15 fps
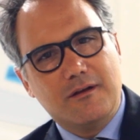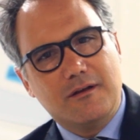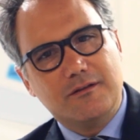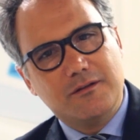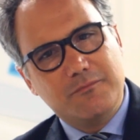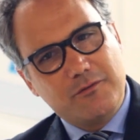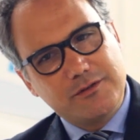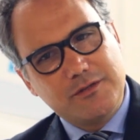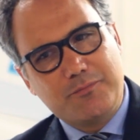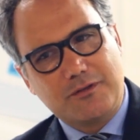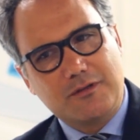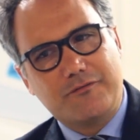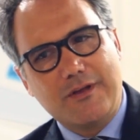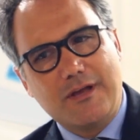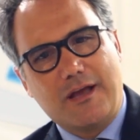the most
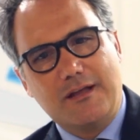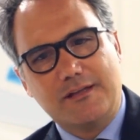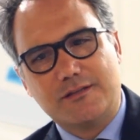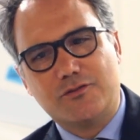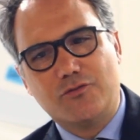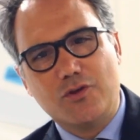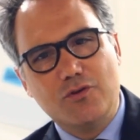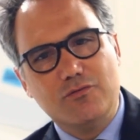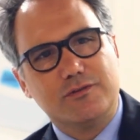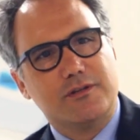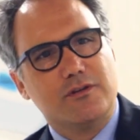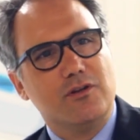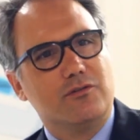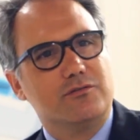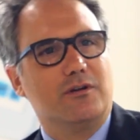important thing is to use
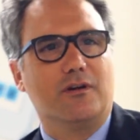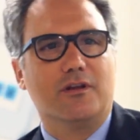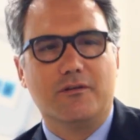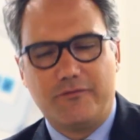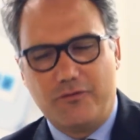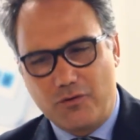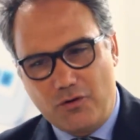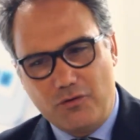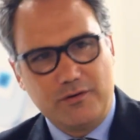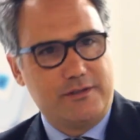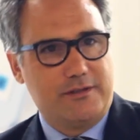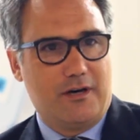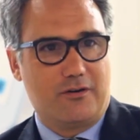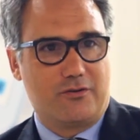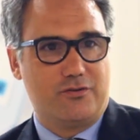not for all
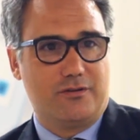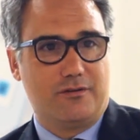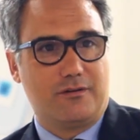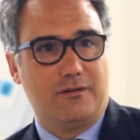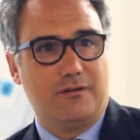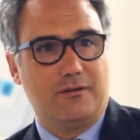surgeries,